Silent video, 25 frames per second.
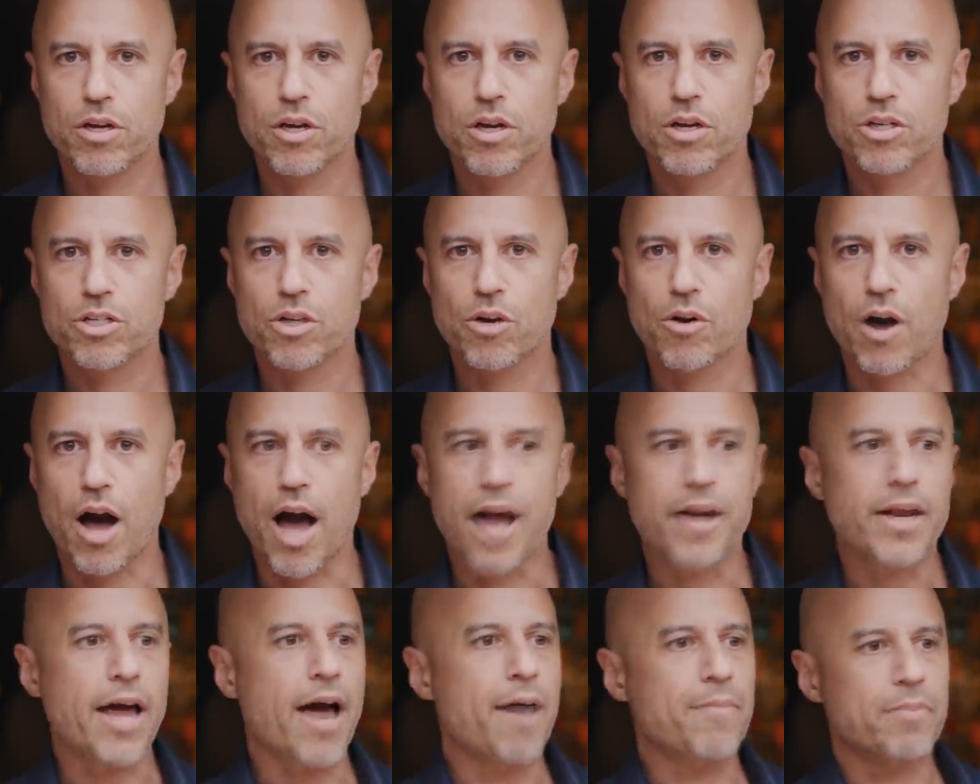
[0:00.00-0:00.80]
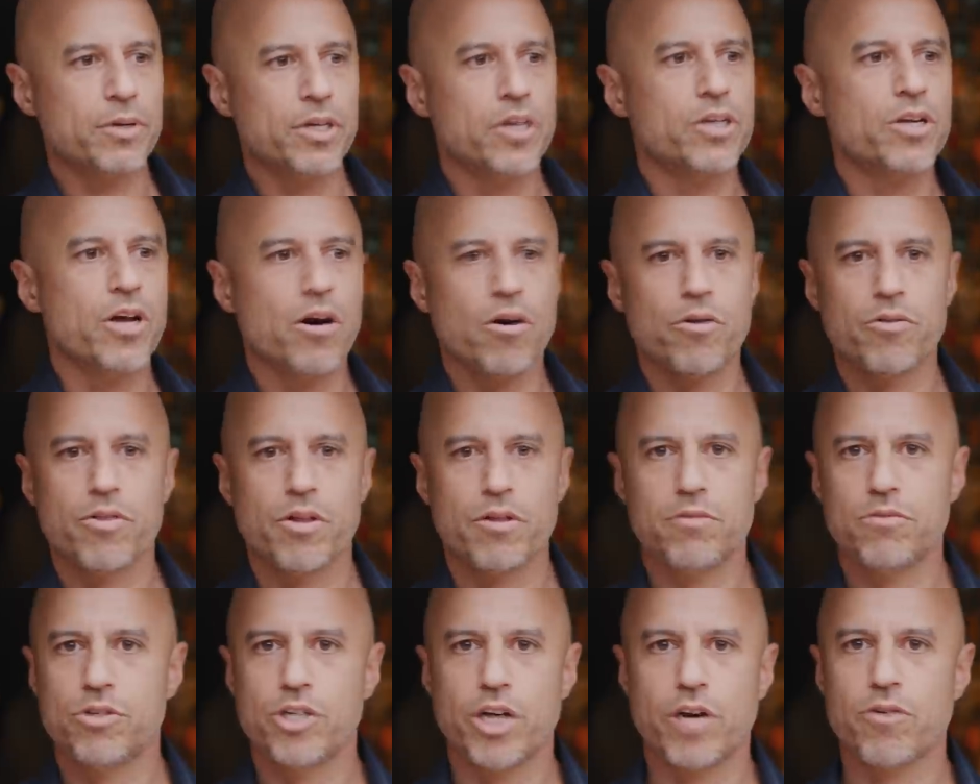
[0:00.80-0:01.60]
So I happen to know the
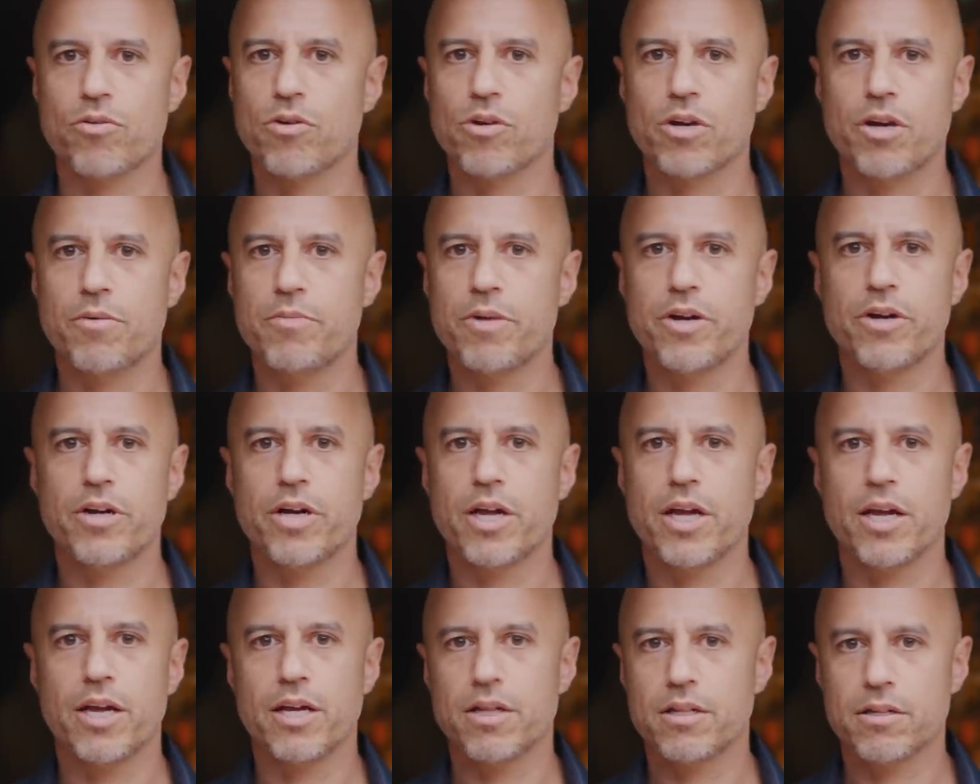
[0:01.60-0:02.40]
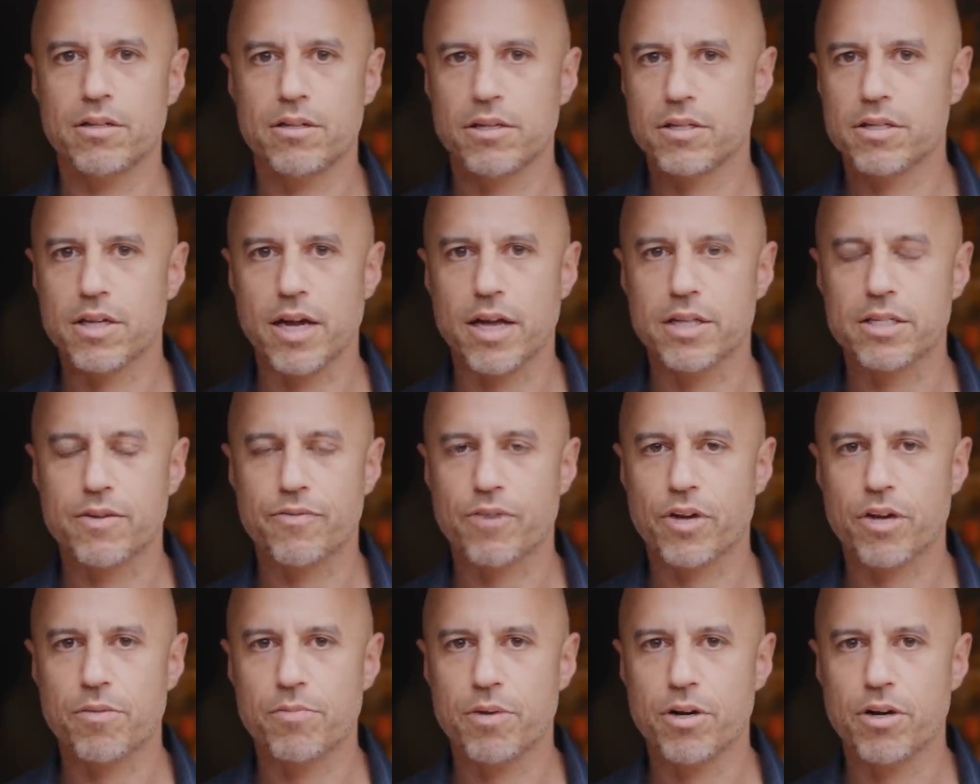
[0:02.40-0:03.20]
general community and the
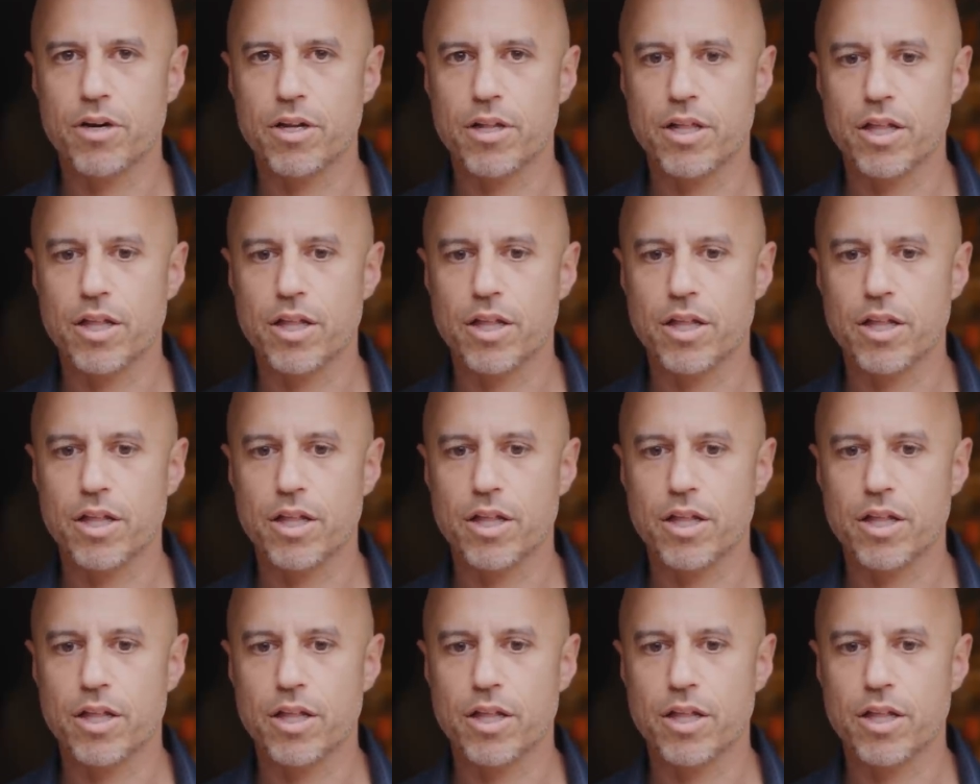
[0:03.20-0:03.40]
scientific community.